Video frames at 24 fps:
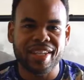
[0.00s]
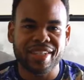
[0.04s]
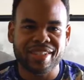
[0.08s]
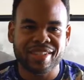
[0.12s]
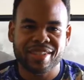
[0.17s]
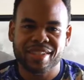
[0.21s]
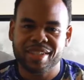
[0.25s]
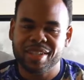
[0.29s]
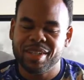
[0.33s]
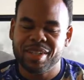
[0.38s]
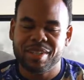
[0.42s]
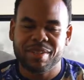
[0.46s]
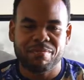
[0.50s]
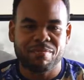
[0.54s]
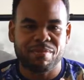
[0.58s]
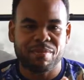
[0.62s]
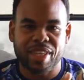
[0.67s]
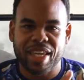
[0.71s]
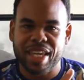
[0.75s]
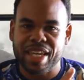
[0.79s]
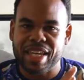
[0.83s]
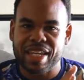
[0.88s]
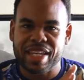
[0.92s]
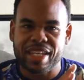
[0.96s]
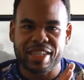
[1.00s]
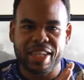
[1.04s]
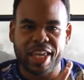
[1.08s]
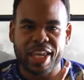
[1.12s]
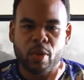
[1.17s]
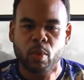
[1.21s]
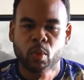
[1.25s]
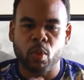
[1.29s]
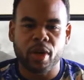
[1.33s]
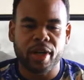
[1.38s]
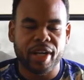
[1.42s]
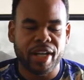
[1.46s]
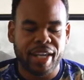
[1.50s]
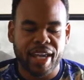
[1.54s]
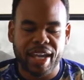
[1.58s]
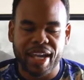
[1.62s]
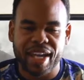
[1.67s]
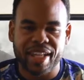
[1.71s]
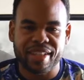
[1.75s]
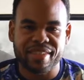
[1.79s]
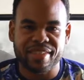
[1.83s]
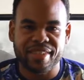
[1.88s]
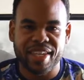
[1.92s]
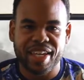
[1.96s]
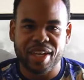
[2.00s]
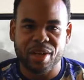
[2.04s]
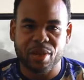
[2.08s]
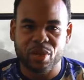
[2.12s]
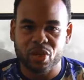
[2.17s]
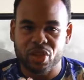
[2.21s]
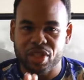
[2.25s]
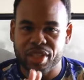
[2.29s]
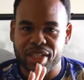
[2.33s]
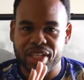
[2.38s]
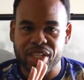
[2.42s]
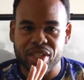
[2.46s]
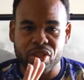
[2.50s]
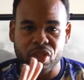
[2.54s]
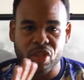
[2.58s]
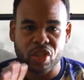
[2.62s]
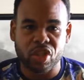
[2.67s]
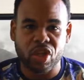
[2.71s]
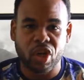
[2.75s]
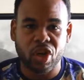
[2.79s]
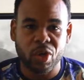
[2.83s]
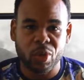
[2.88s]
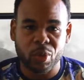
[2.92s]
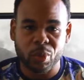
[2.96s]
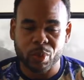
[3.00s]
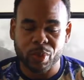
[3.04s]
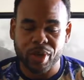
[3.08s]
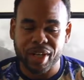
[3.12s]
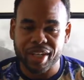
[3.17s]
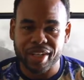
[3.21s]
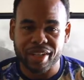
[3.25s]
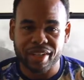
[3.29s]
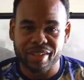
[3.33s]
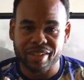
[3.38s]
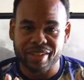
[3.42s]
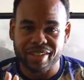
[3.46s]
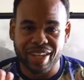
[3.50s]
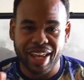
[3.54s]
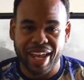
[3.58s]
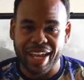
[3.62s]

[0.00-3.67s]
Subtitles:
Knicks, they want it hands down. These are cold right here.